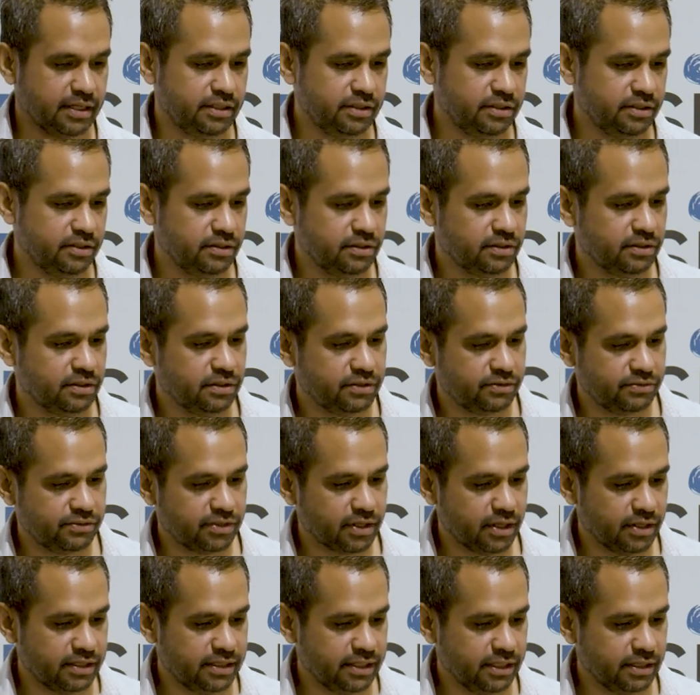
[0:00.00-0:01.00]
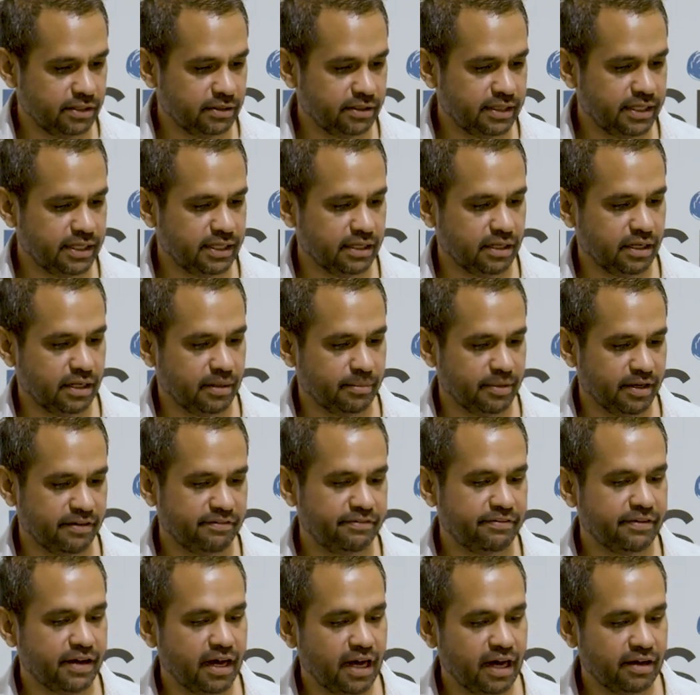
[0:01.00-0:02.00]
And you, have got Neil here, like my
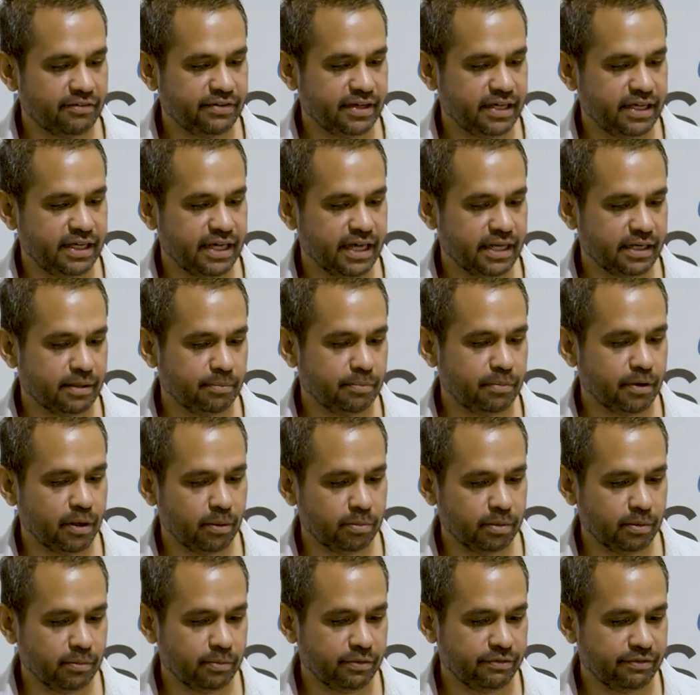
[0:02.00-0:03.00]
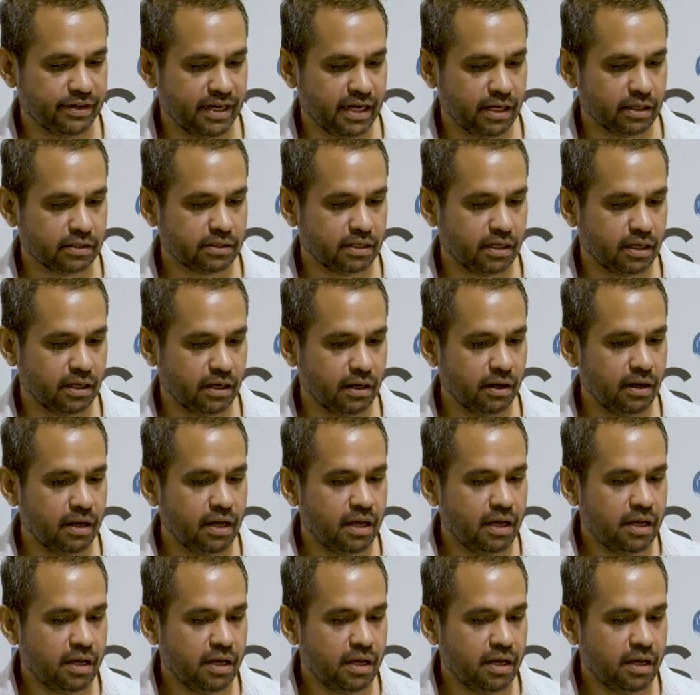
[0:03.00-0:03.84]
father, he had a problem with alcohol.